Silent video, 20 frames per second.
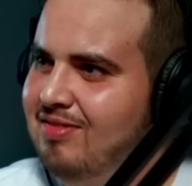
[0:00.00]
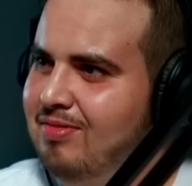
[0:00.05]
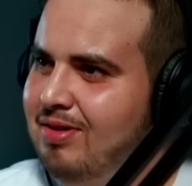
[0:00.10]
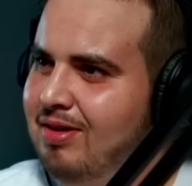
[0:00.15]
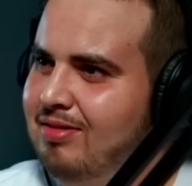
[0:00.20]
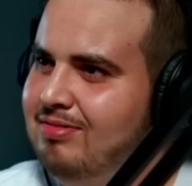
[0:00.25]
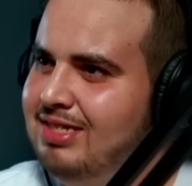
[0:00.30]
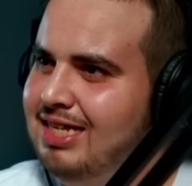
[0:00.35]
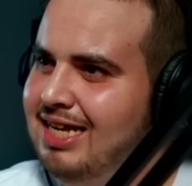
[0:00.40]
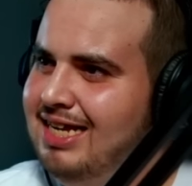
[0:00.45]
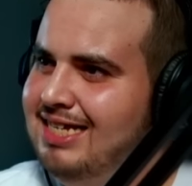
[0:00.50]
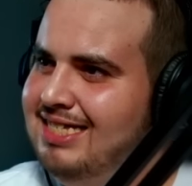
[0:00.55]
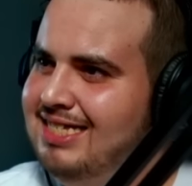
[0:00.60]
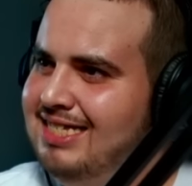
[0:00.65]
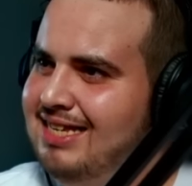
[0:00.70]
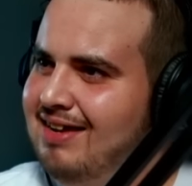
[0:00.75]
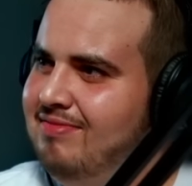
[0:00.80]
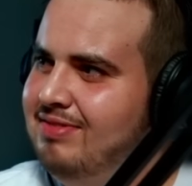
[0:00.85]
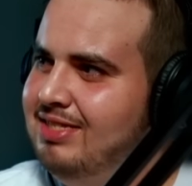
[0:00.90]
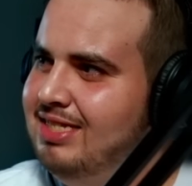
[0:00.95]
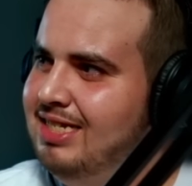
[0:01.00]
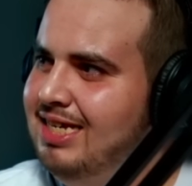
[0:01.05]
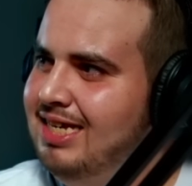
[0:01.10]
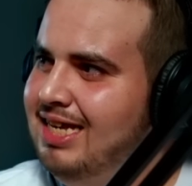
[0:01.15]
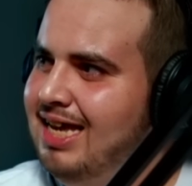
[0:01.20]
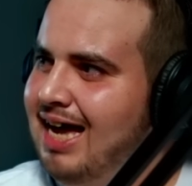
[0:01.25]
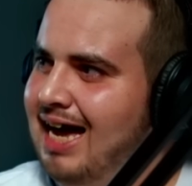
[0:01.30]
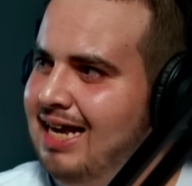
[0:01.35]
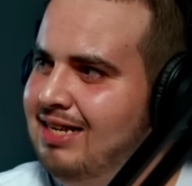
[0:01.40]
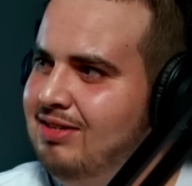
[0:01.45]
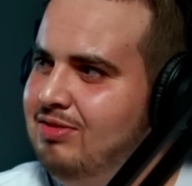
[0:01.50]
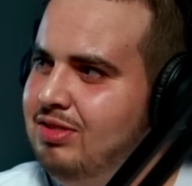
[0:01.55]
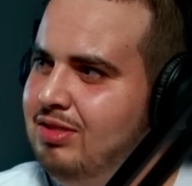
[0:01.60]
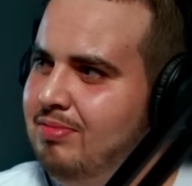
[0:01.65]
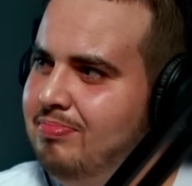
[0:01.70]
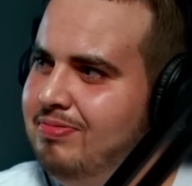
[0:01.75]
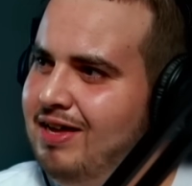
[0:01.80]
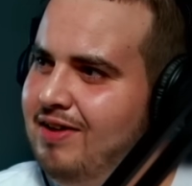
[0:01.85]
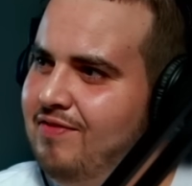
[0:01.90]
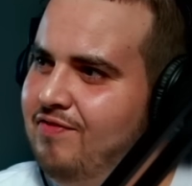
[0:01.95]
When I was like 17. I used
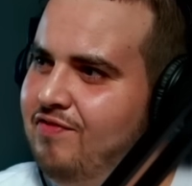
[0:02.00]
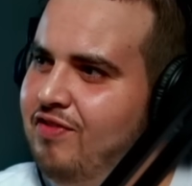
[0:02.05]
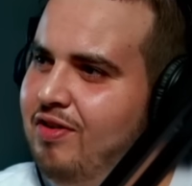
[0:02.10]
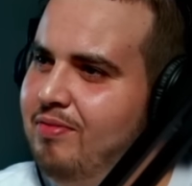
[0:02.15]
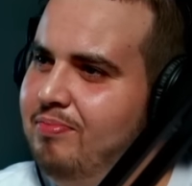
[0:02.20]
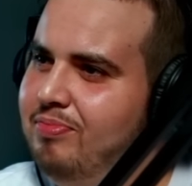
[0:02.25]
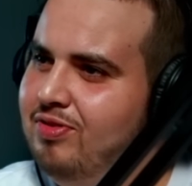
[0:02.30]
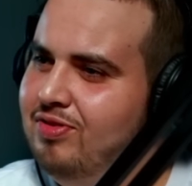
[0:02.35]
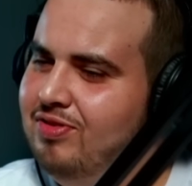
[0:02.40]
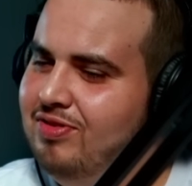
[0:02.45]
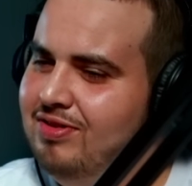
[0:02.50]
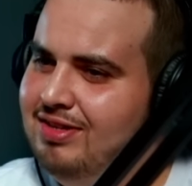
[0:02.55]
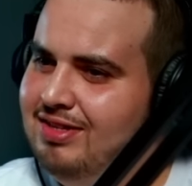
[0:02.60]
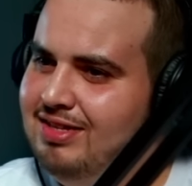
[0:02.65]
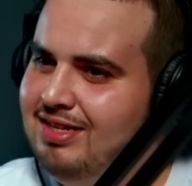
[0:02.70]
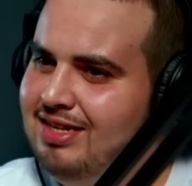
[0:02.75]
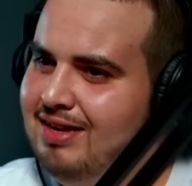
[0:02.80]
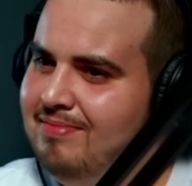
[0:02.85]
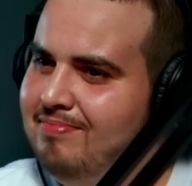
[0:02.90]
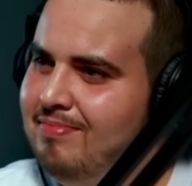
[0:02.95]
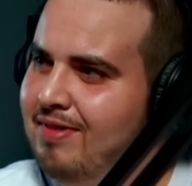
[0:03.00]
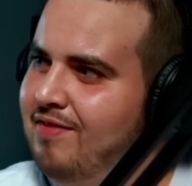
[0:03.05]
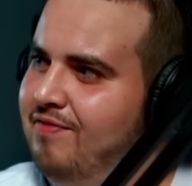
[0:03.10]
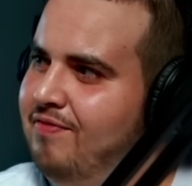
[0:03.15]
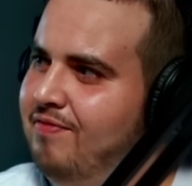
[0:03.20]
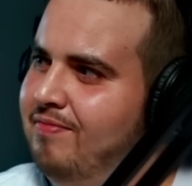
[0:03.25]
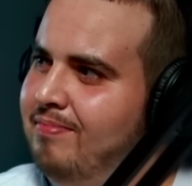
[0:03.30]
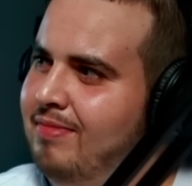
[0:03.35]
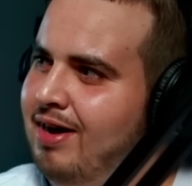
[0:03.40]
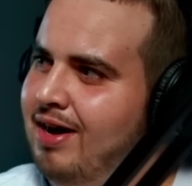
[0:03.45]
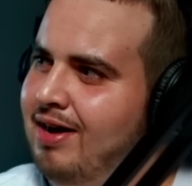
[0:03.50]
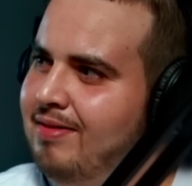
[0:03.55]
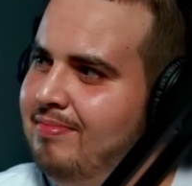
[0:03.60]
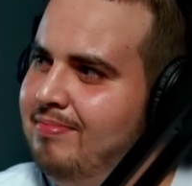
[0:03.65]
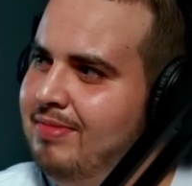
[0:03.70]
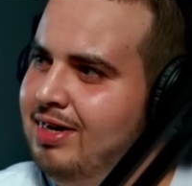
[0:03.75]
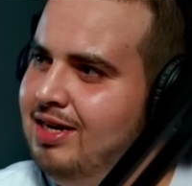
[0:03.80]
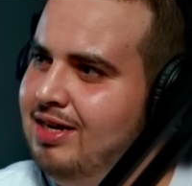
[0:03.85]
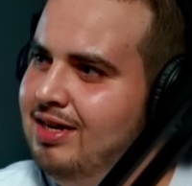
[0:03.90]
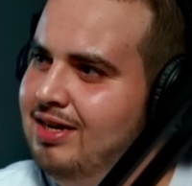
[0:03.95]
to play football. My my
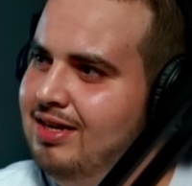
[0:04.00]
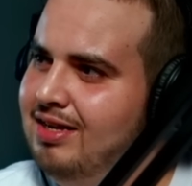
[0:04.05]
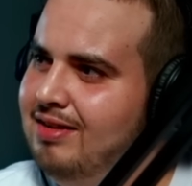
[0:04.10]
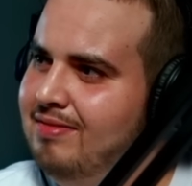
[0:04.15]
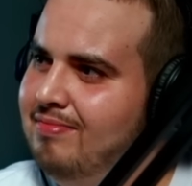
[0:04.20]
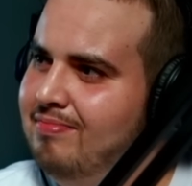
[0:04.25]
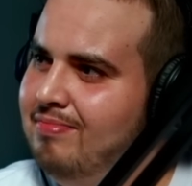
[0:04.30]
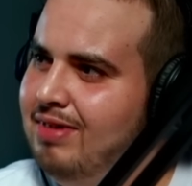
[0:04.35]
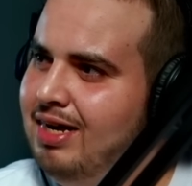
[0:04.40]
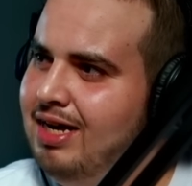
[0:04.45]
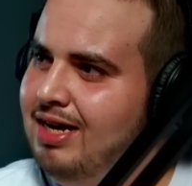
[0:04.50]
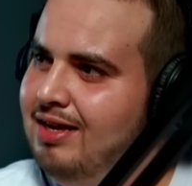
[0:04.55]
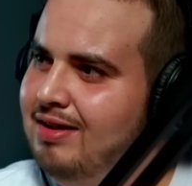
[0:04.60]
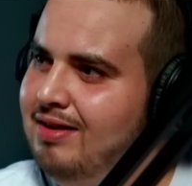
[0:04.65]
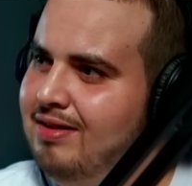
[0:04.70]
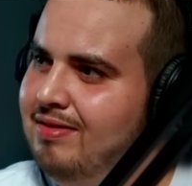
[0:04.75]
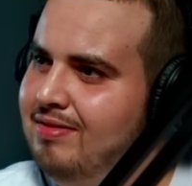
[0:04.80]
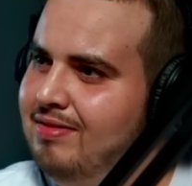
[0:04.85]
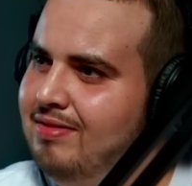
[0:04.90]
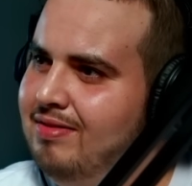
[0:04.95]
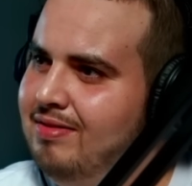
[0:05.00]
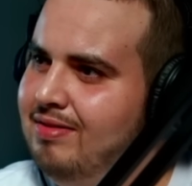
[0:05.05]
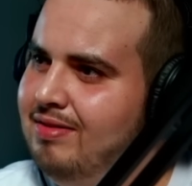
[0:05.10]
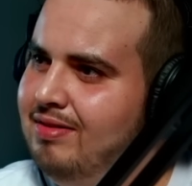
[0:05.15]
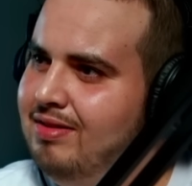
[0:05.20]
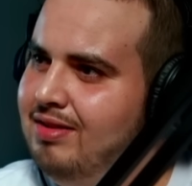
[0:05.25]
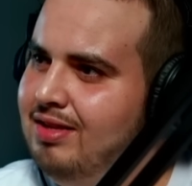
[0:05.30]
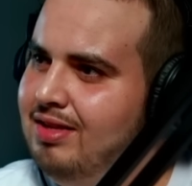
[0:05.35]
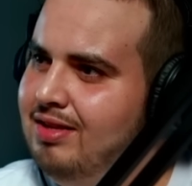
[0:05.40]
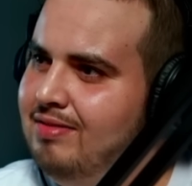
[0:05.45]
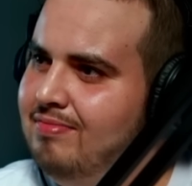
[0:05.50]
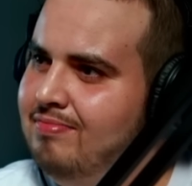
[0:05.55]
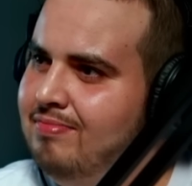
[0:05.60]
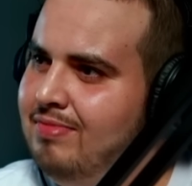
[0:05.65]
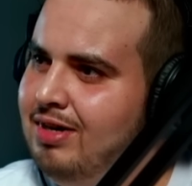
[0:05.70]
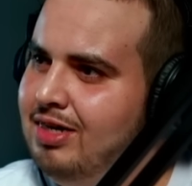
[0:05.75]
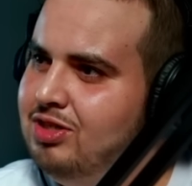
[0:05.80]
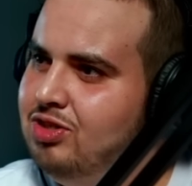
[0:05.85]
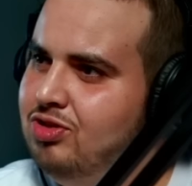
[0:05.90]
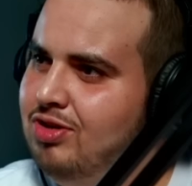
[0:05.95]
my my
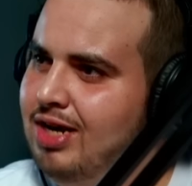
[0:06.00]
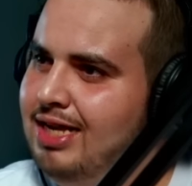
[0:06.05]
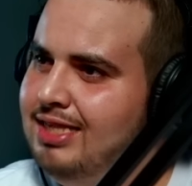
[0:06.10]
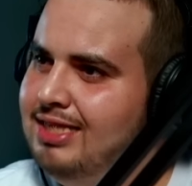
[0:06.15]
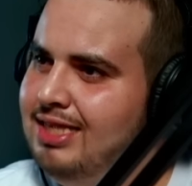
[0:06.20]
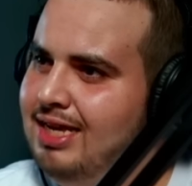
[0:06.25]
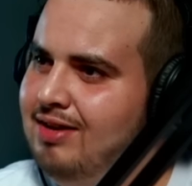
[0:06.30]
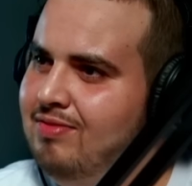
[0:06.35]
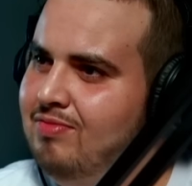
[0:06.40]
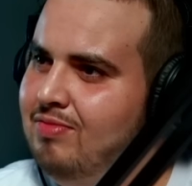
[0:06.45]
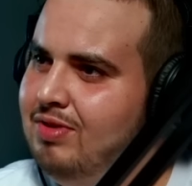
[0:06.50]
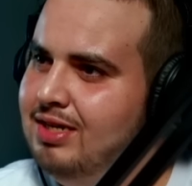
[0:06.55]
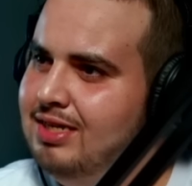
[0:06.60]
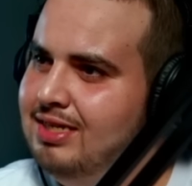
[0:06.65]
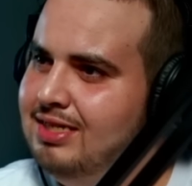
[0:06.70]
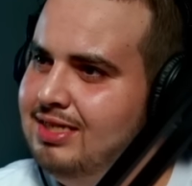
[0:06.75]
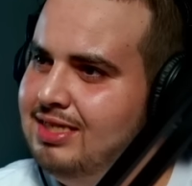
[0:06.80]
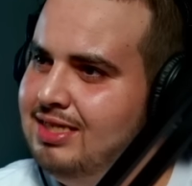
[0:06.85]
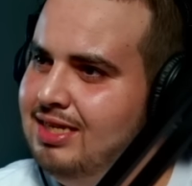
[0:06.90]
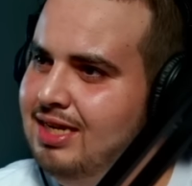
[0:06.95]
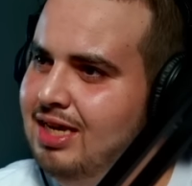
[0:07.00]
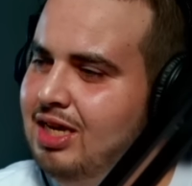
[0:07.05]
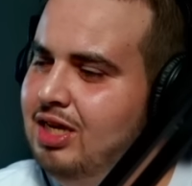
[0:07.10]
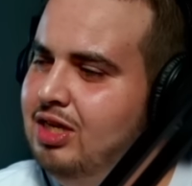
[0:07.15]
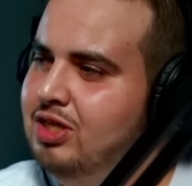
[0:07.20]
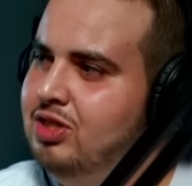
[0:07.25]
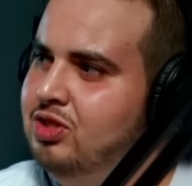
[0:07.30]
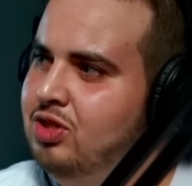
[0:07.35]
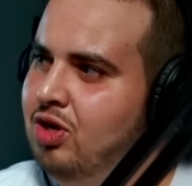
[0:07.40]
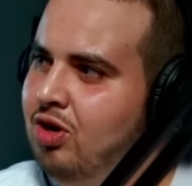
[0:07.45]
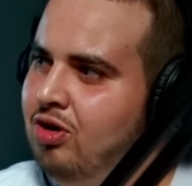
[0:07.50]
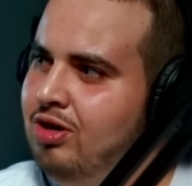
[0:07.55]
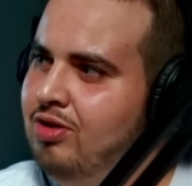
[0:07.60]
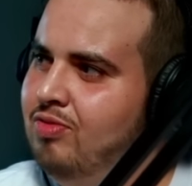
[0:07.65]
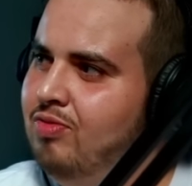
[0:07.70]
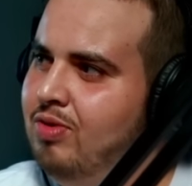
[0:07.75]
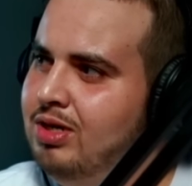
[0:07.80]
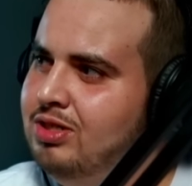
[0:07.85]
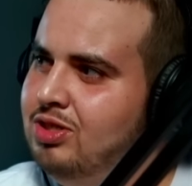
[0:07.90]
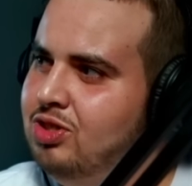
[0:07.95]
my trap thing was
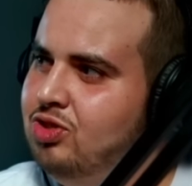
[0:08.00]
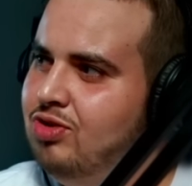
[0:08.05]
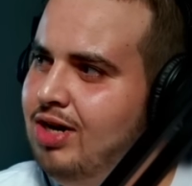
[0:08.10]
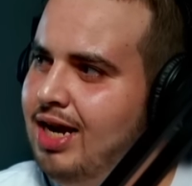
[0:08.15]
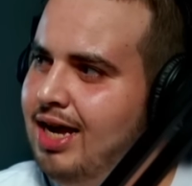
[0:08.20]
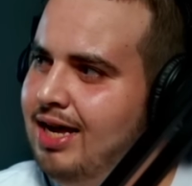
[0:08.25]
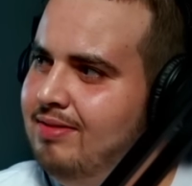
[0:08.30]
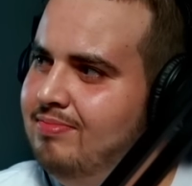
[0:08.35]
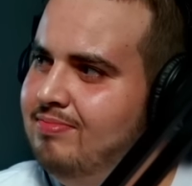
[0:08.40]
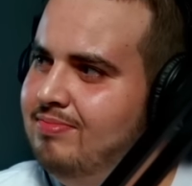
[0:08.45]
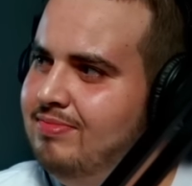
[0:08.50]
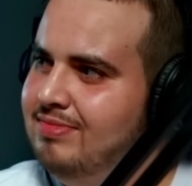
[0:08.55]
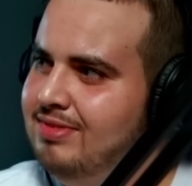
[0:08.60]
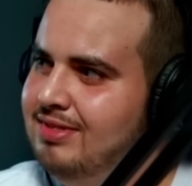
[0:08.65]
31 trap.